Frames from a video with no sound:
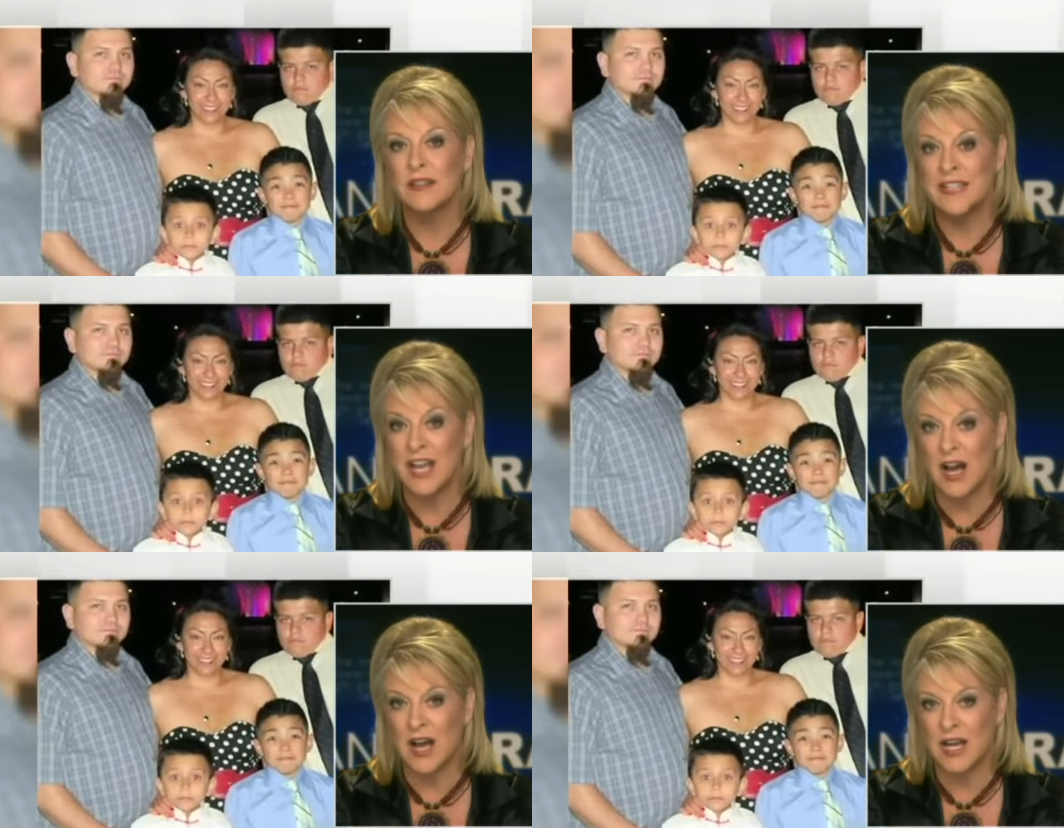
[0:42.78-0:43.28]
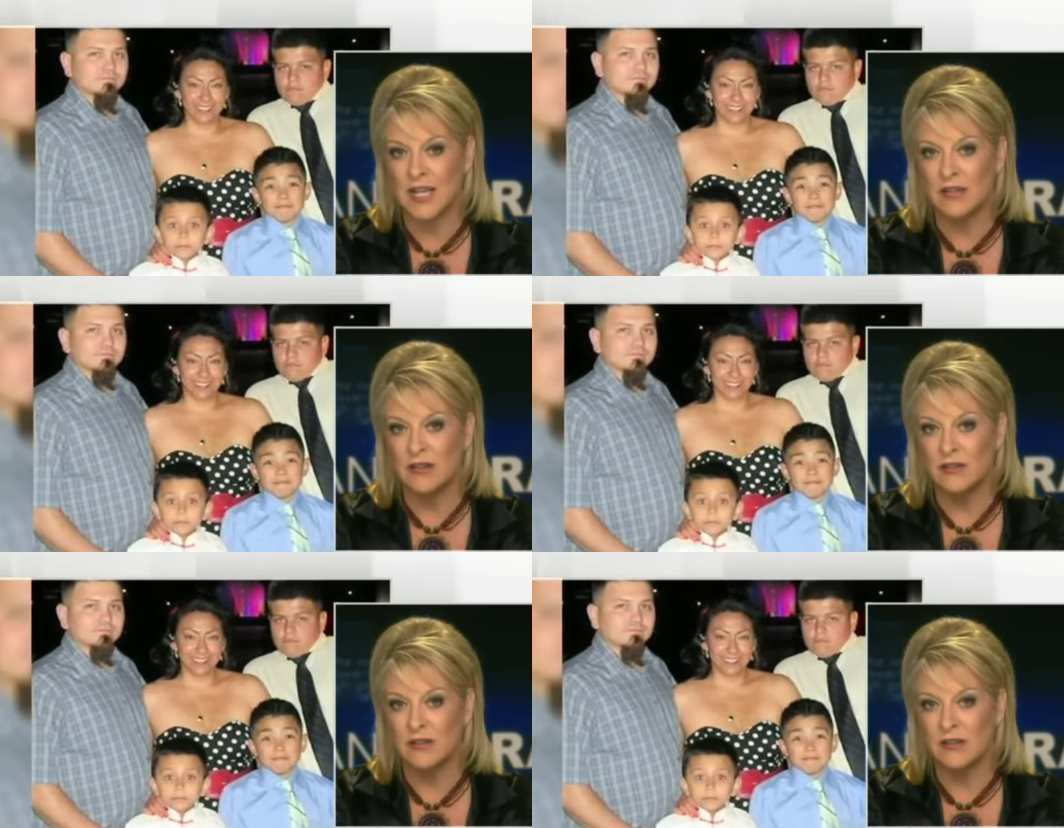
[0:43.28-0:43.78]

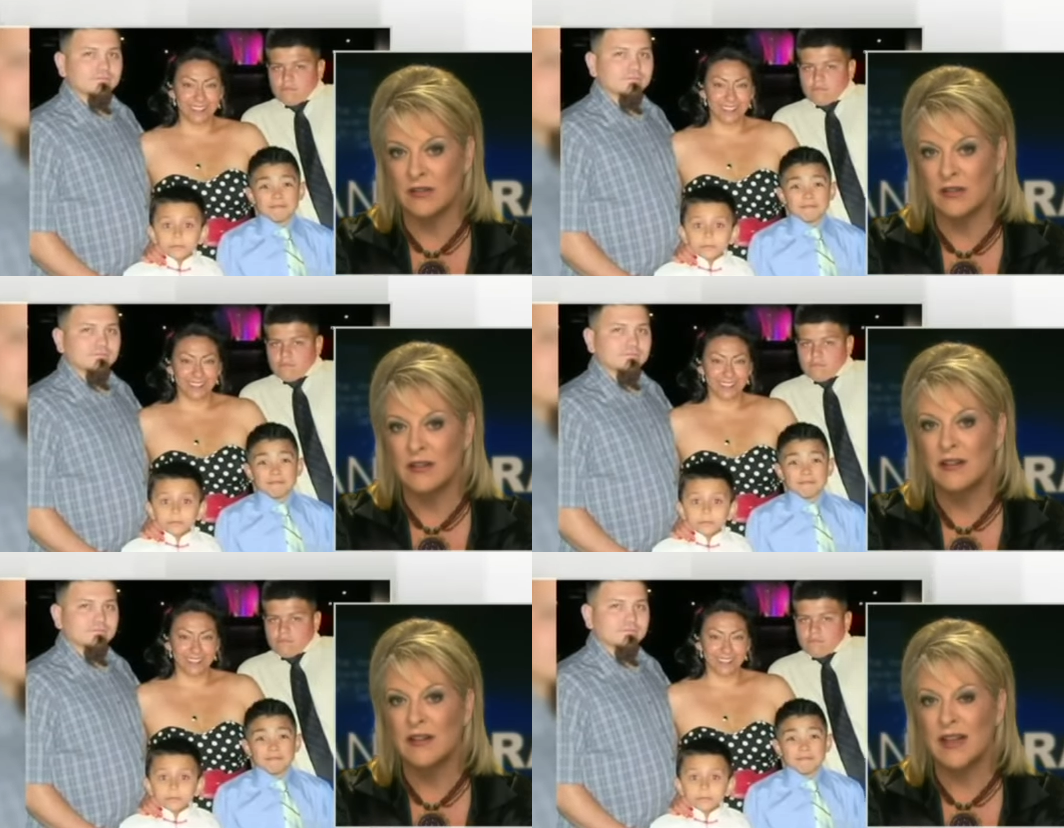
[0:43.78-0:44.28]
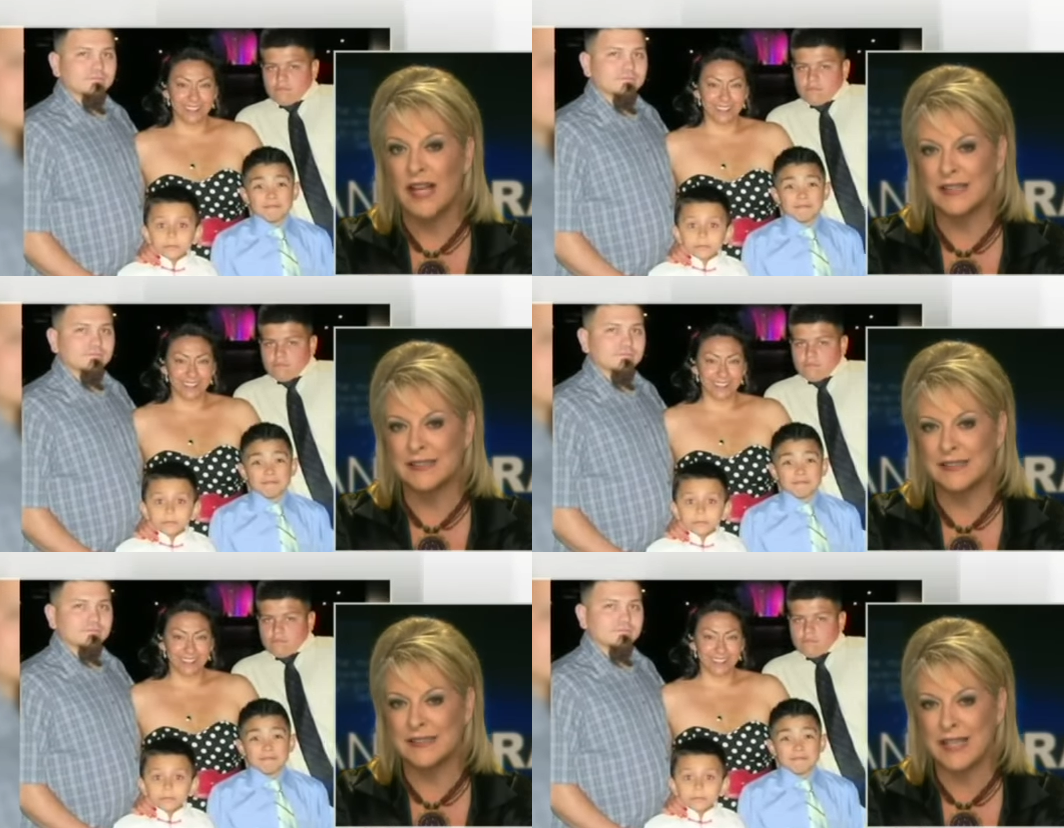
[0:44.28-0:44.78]
Speaker 1: 9,
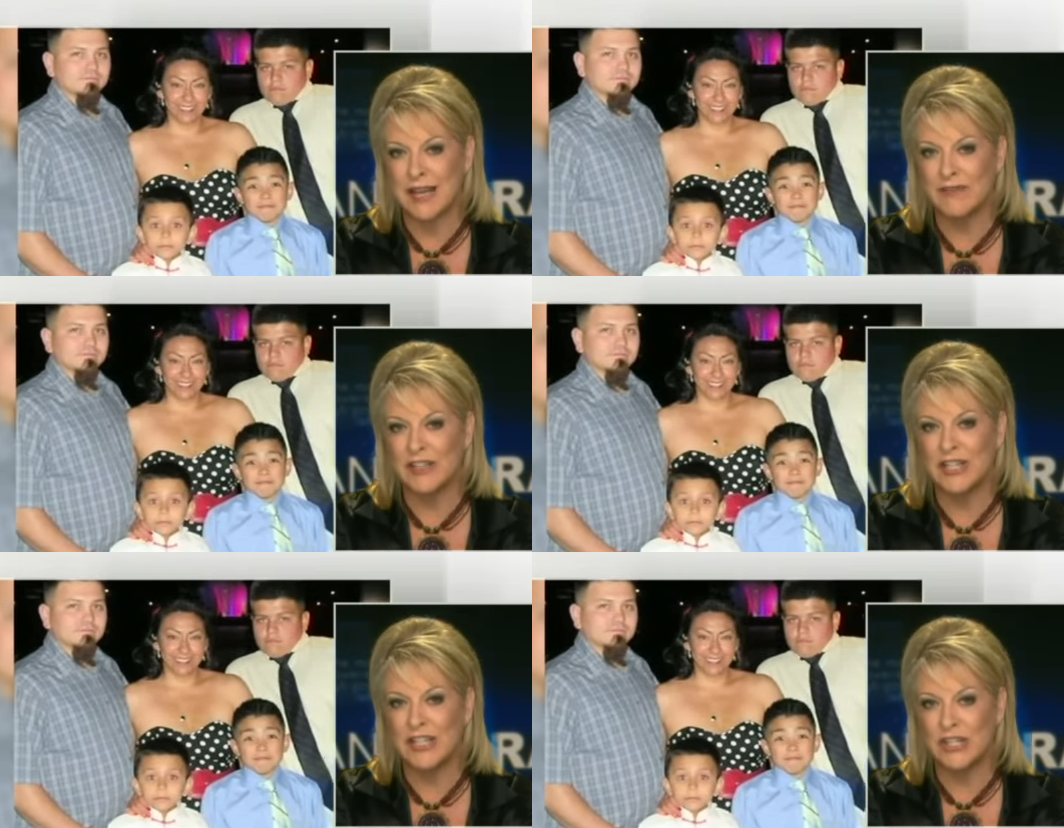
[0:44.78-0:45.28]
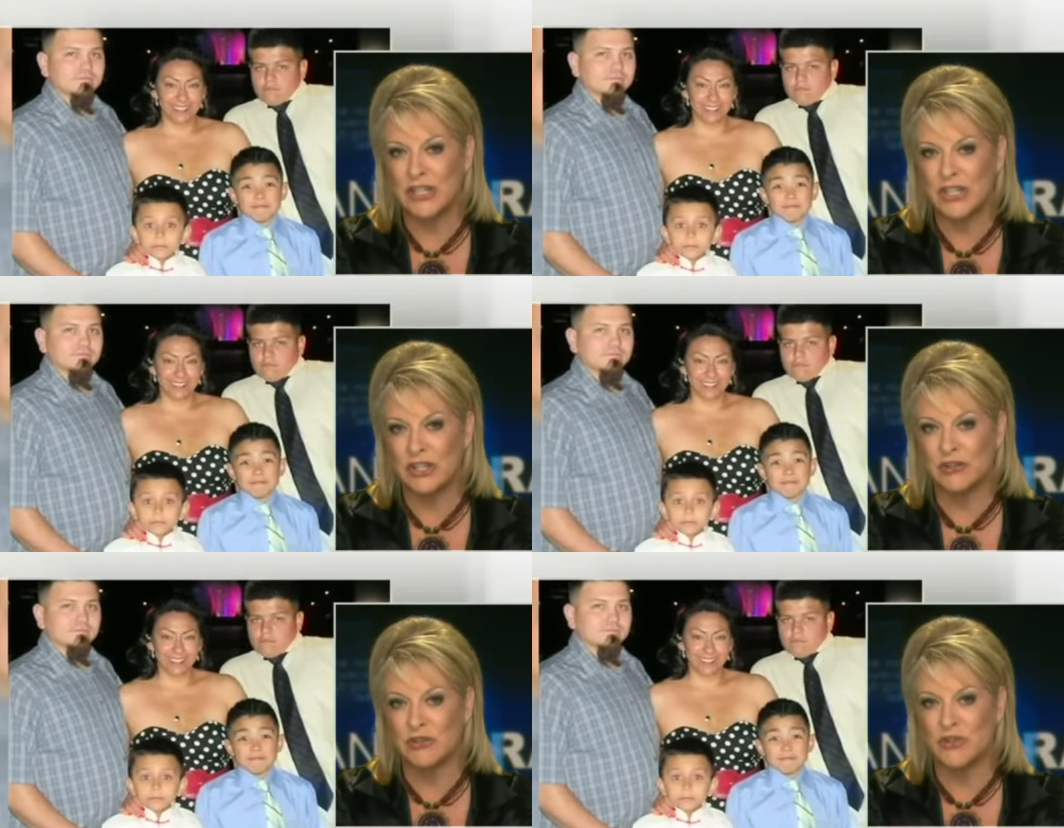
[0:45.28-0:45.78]
and 7
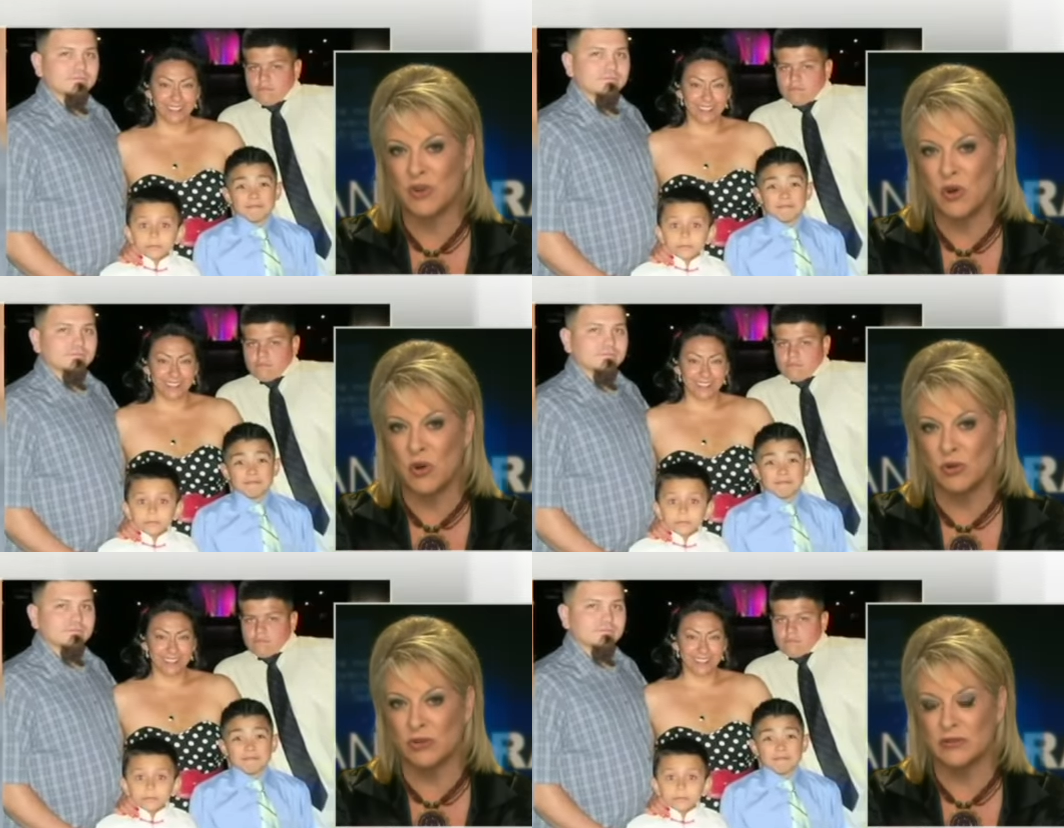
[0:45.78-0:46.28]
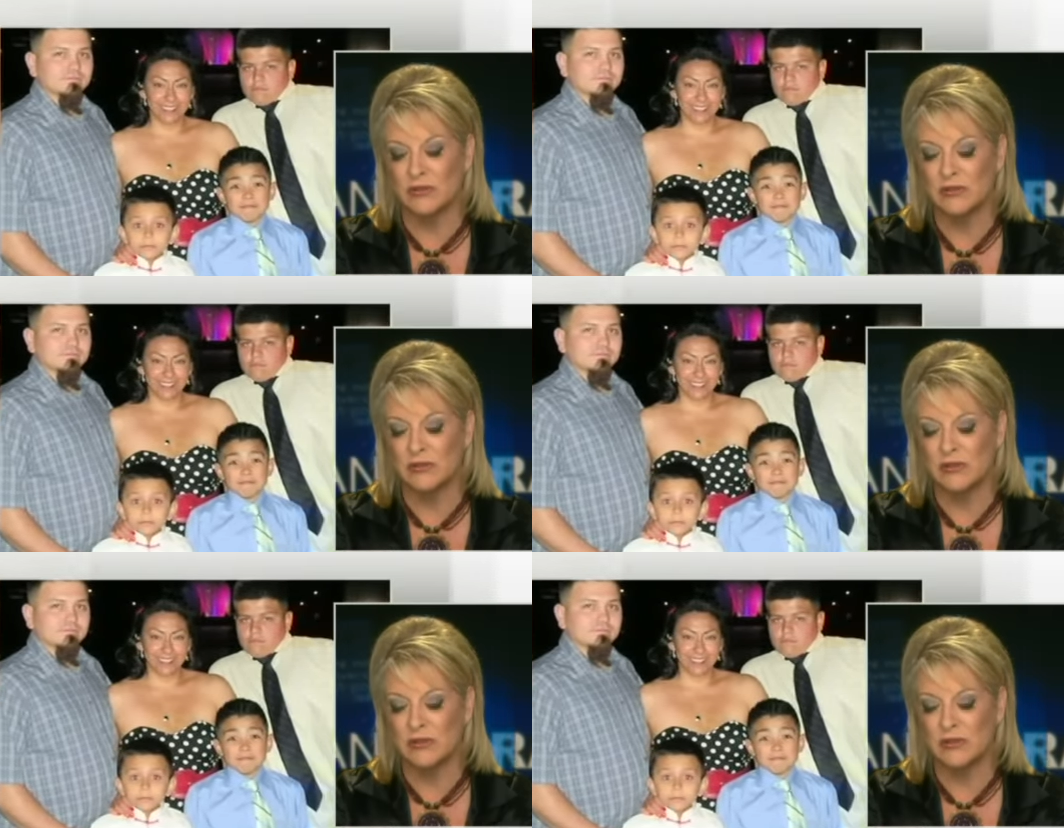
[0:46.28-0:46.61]
years old.